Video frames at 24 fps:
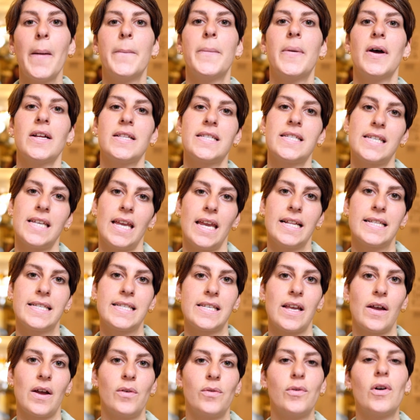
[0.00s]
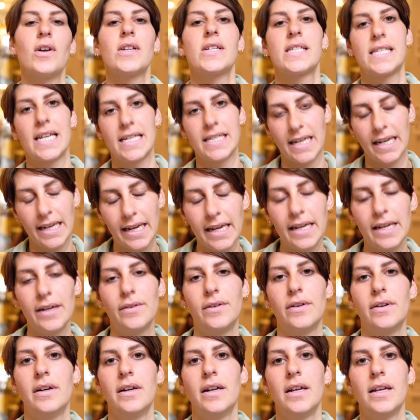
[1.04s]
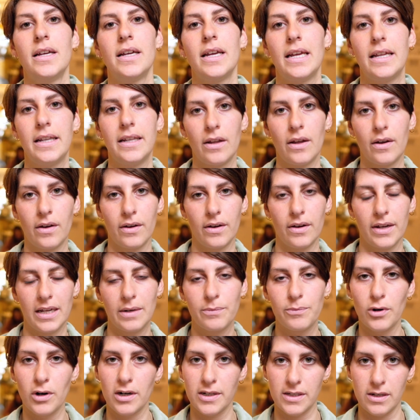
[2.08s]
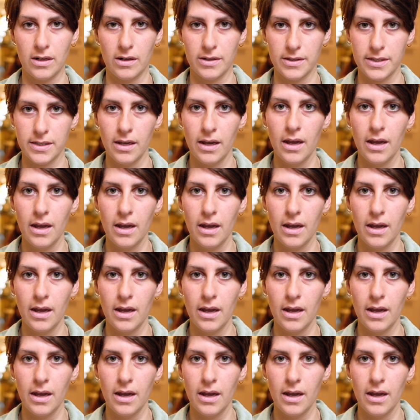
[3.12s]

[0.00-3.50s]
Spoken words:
but it's roasted here in Brussels.